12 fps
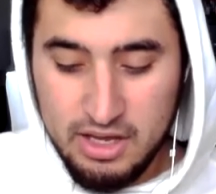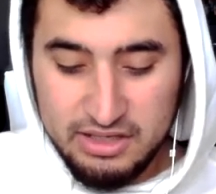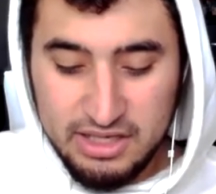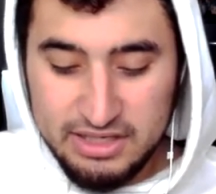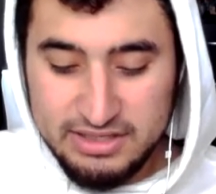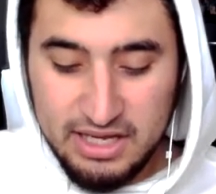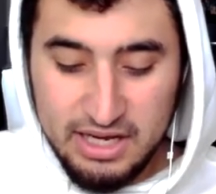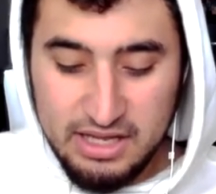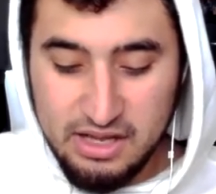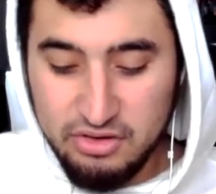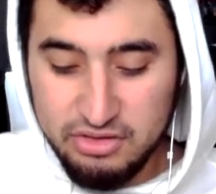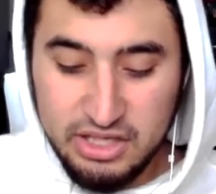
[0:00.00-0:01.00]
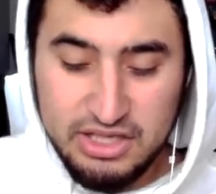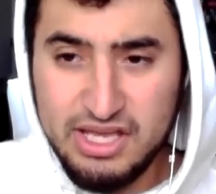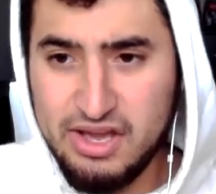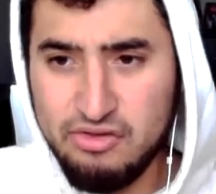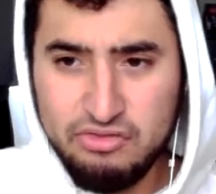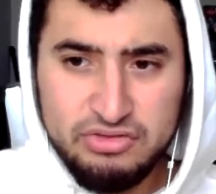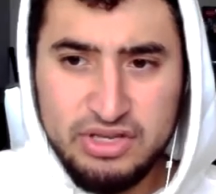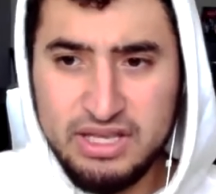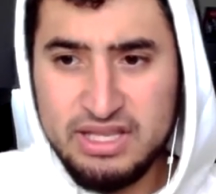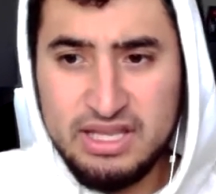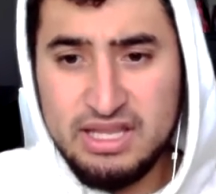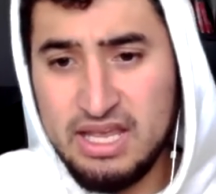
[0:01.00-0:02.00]
They decided the other details, like
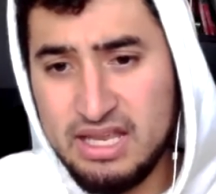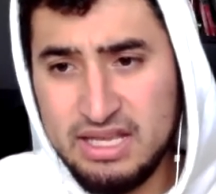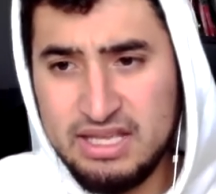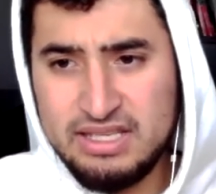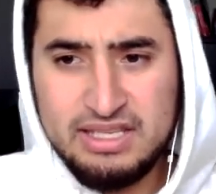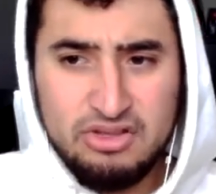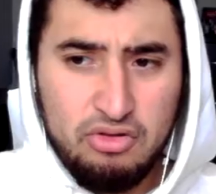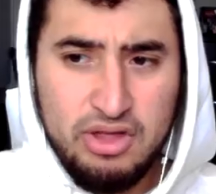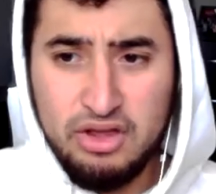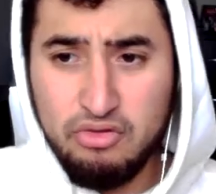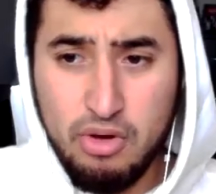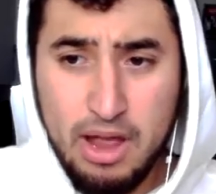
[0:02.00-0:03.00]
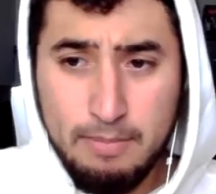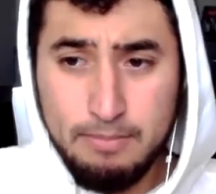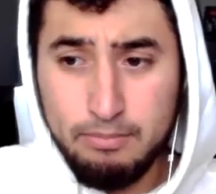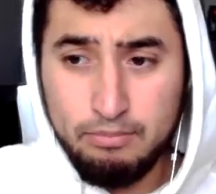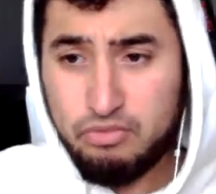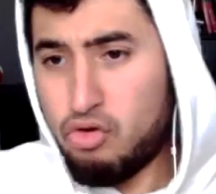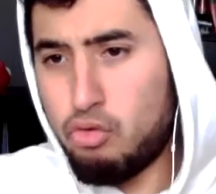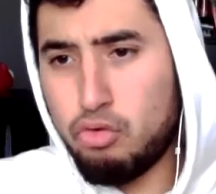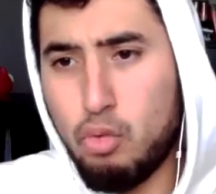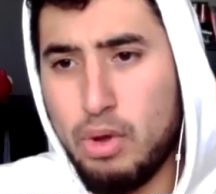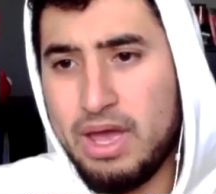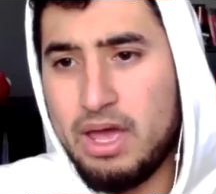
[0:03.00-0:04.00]
the innings and all that crap, throw it
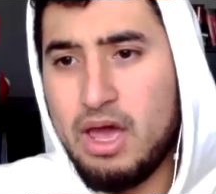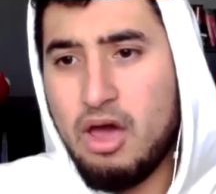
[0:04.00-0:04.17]
away.